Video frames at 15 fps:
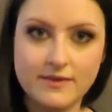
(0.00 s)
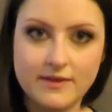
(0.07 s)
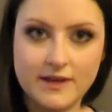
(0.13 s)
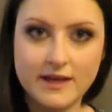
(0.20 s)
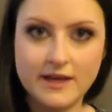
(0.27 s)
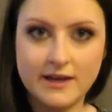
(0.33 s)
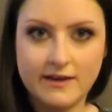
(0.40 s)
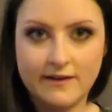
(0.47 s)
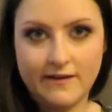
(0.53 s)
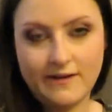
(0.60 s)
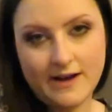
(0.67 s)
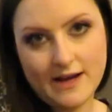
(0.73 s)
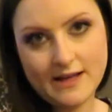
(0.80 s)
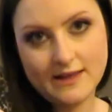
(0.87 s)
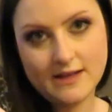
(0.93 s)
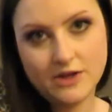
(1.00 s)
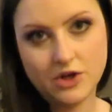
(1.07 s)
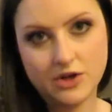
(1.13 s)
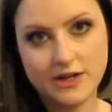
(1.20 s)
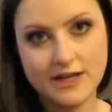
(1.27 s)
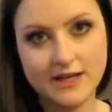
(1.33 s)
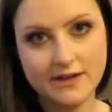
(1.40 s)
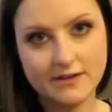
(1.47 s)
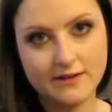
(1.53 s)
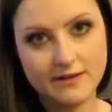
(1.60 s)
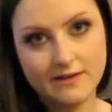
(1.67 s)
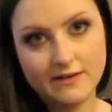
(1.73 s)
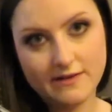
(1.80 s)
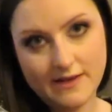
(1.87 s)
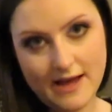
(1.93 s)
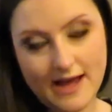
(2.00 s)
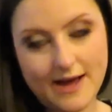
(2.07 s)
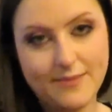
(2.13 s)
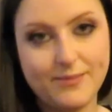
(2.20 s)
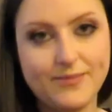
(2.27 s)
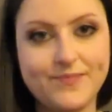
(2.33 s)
the height that your heel is at.